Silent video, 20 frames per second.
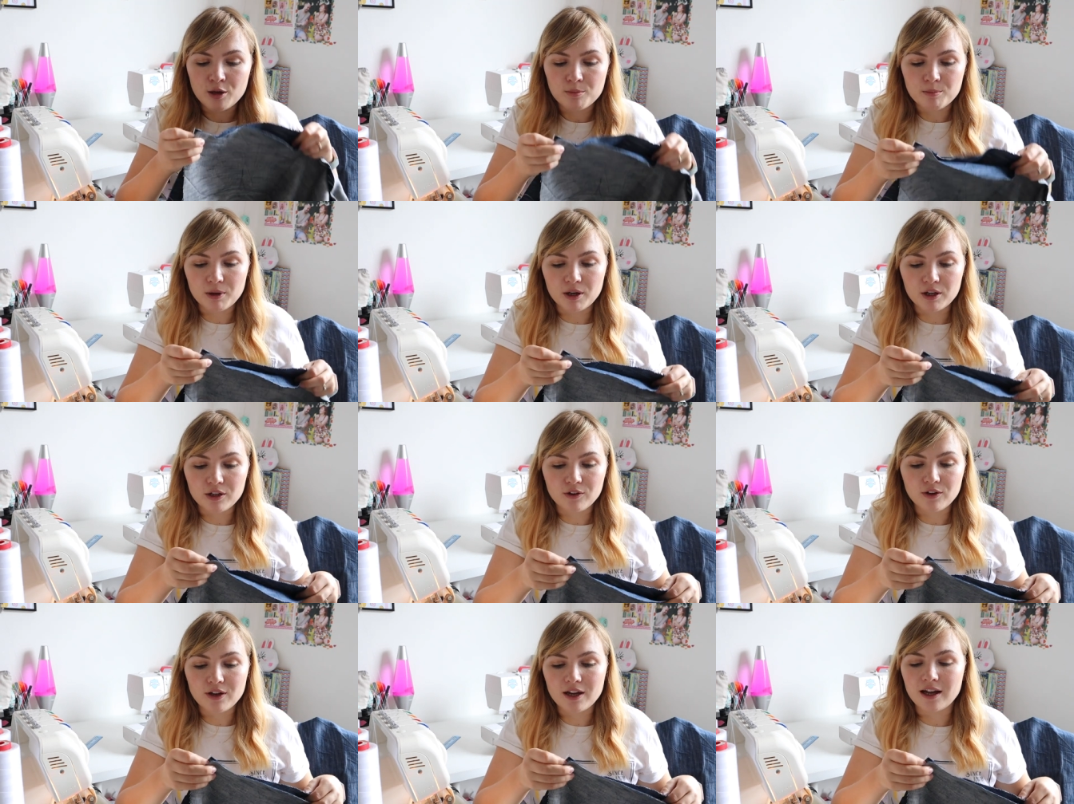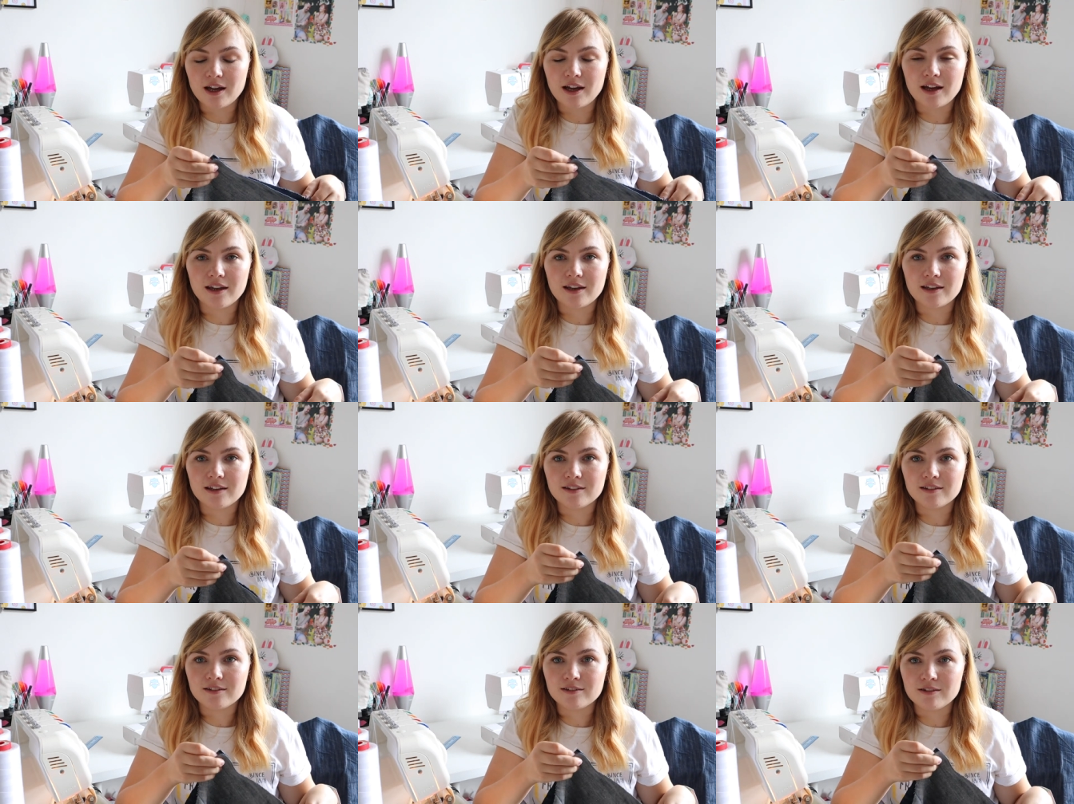but you
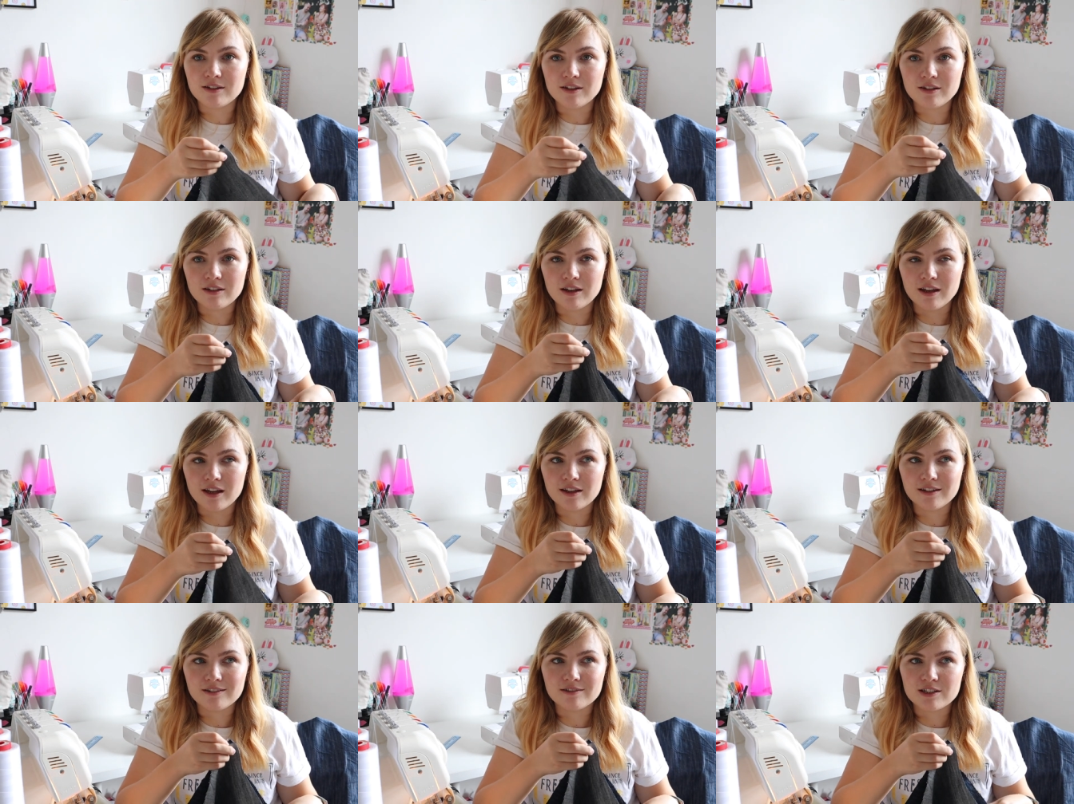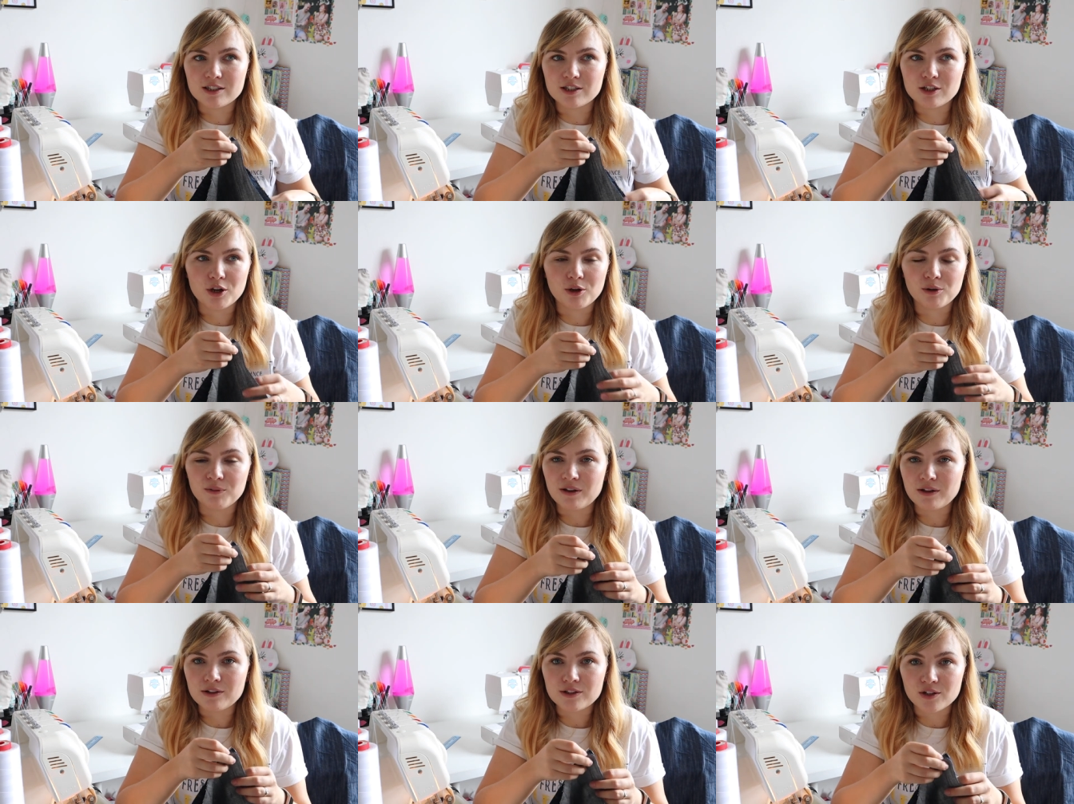can like just go
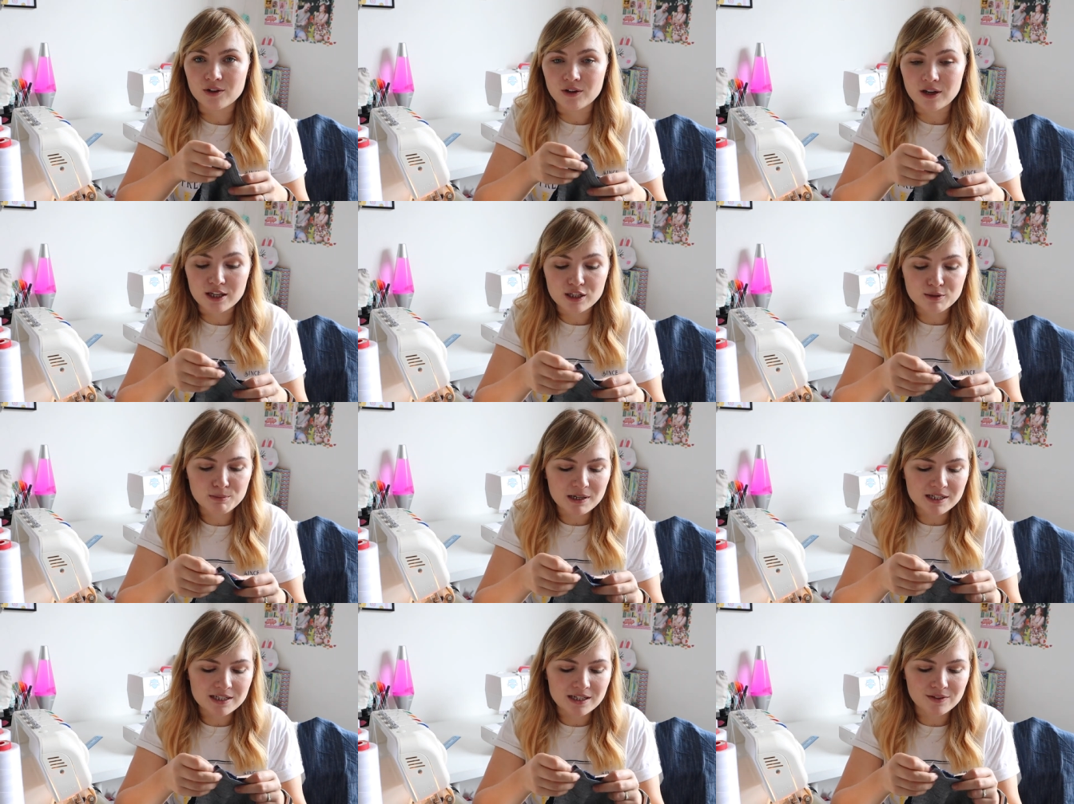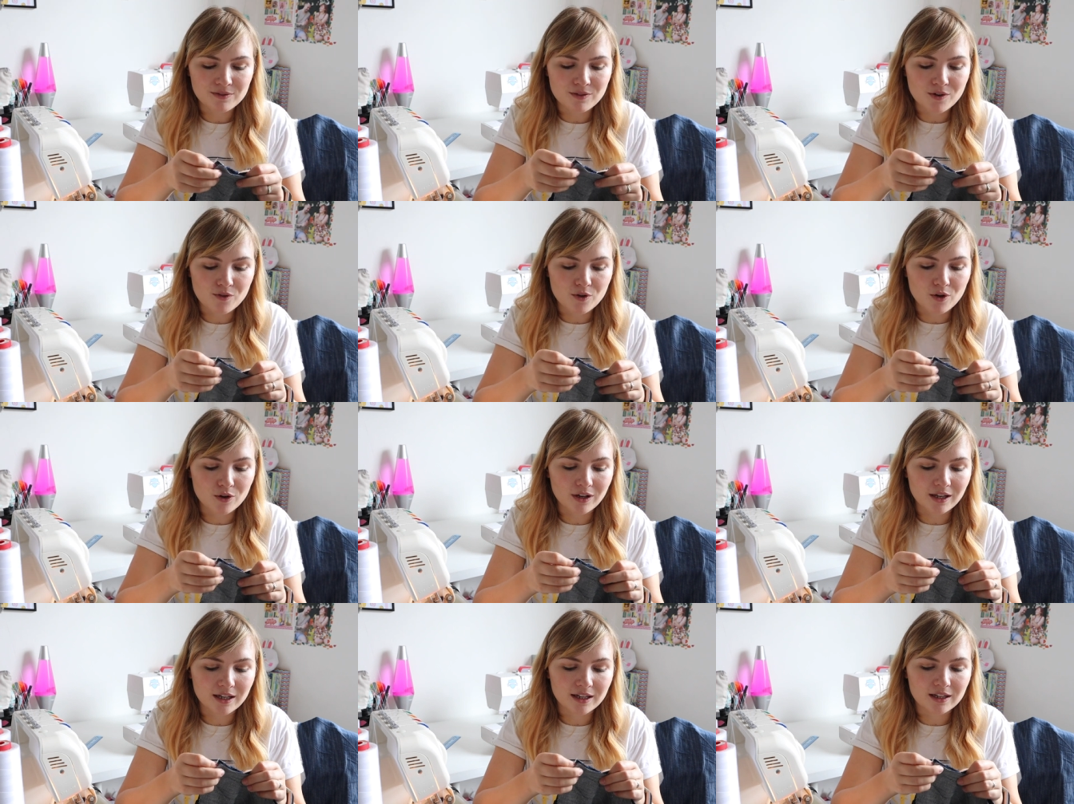about doing it, especially if you've
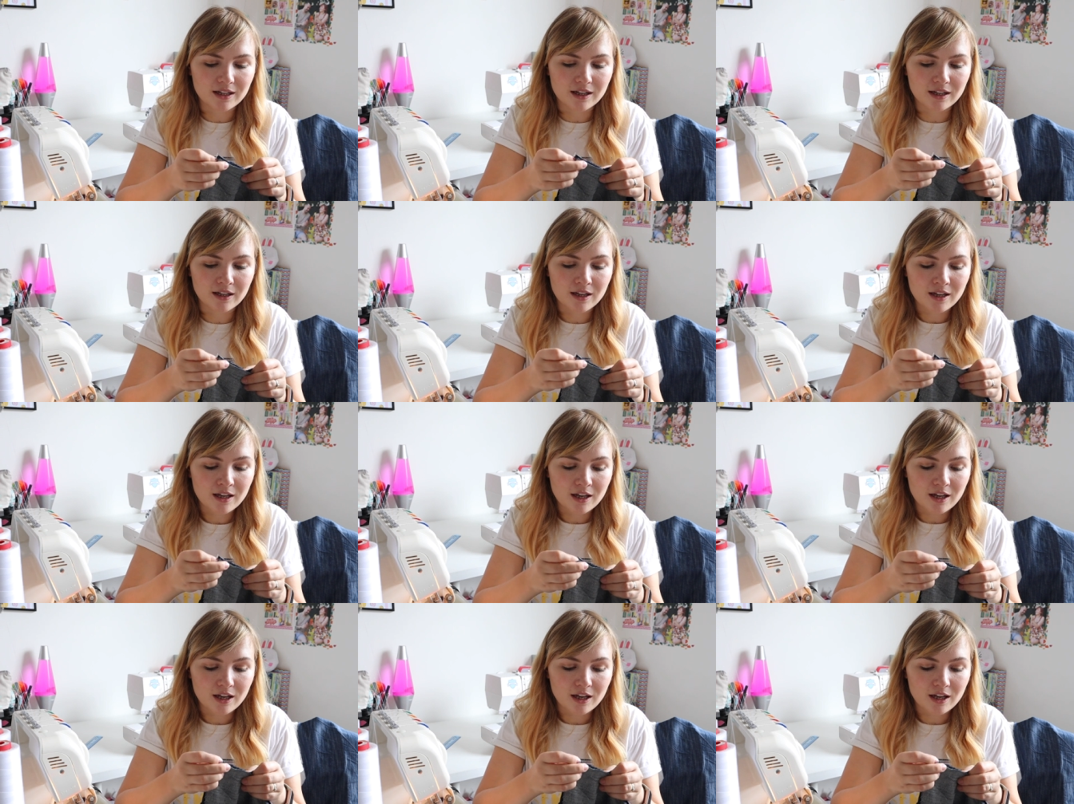got like a,